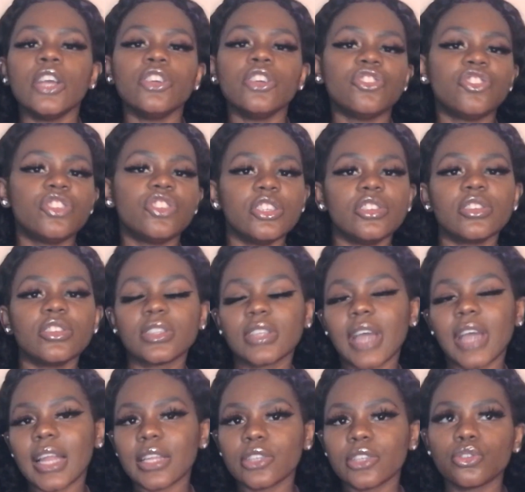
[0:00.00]
She just
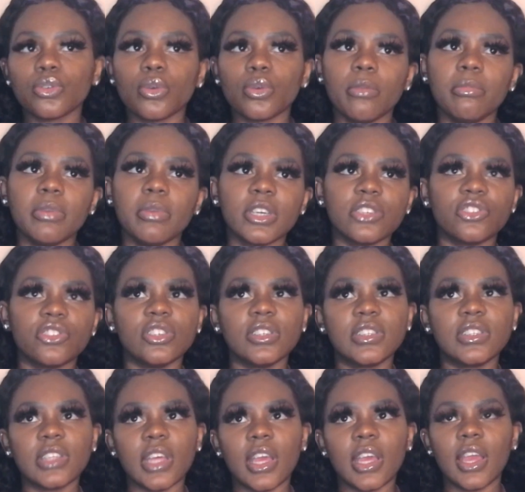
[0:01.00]
got into it because she
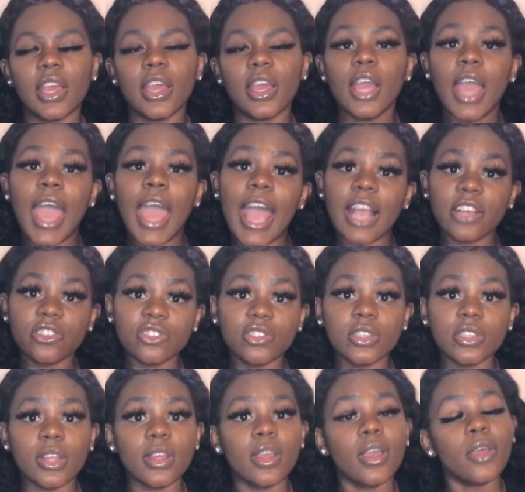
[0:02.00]
said,
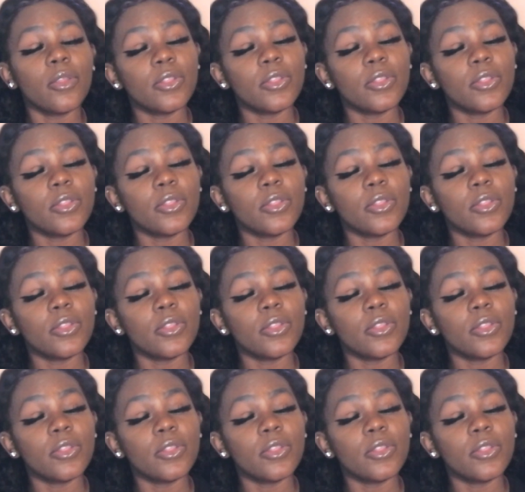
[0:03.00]
actually,